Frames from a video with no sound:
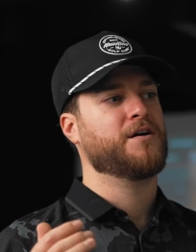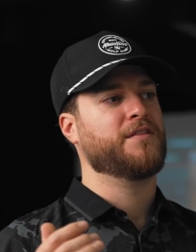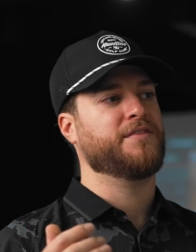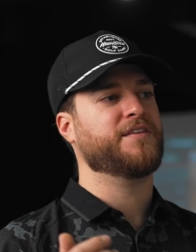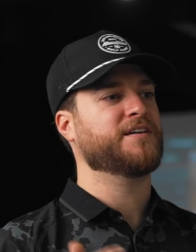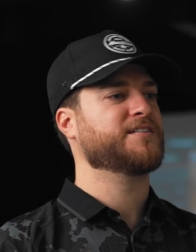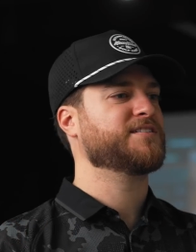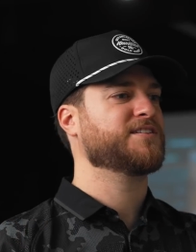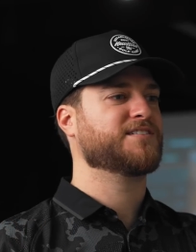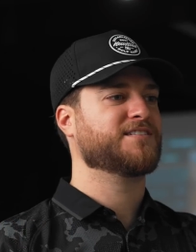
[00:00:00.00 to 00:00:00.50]

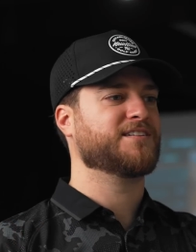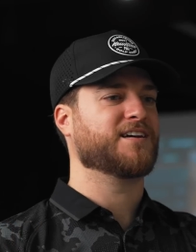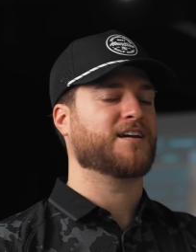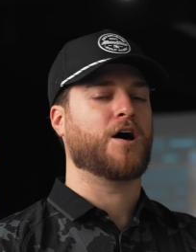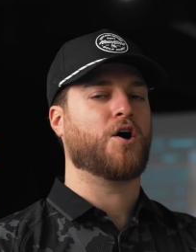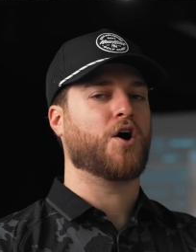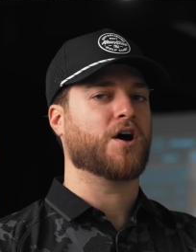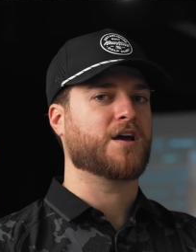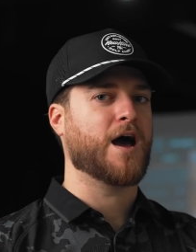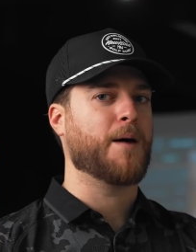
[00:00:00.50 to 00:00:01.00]
This is a
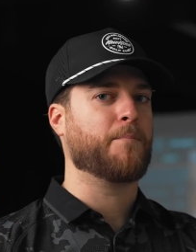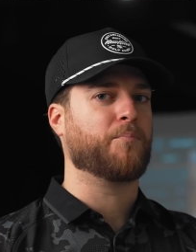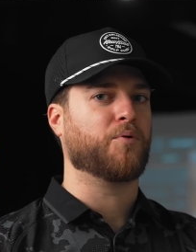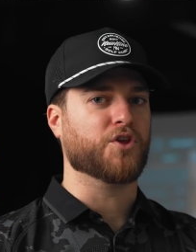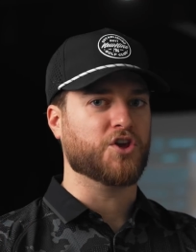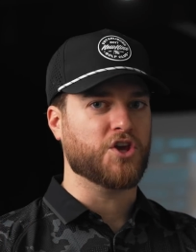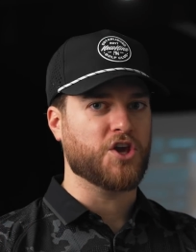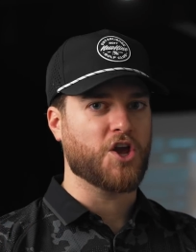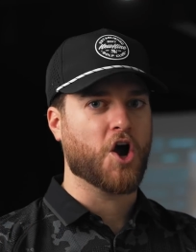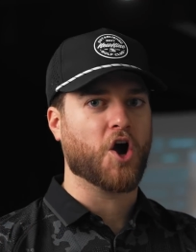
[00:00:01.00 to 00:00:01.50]

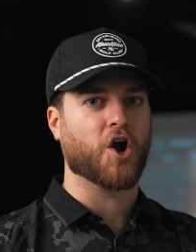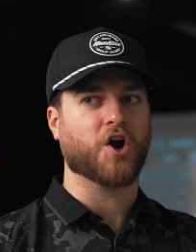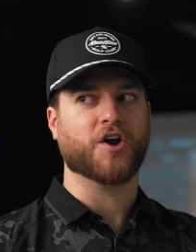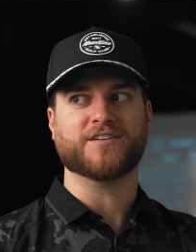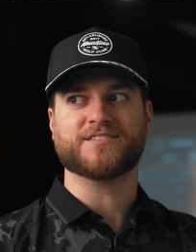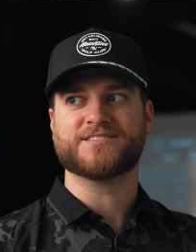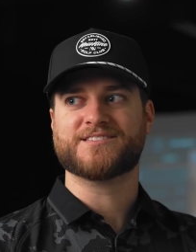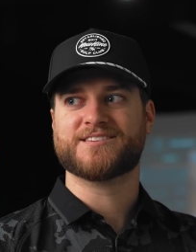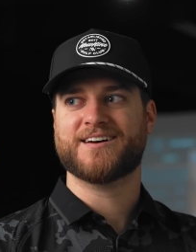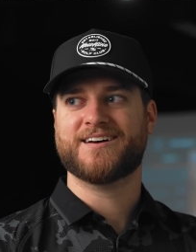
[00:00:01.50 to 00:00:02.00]
couple
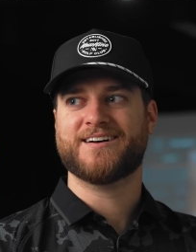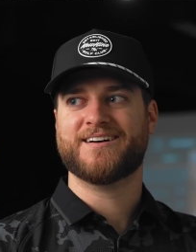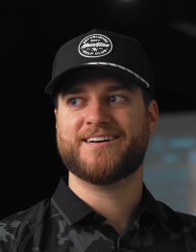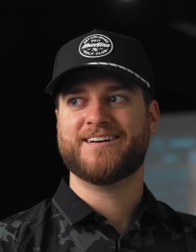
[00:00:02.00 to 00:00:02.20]
yards.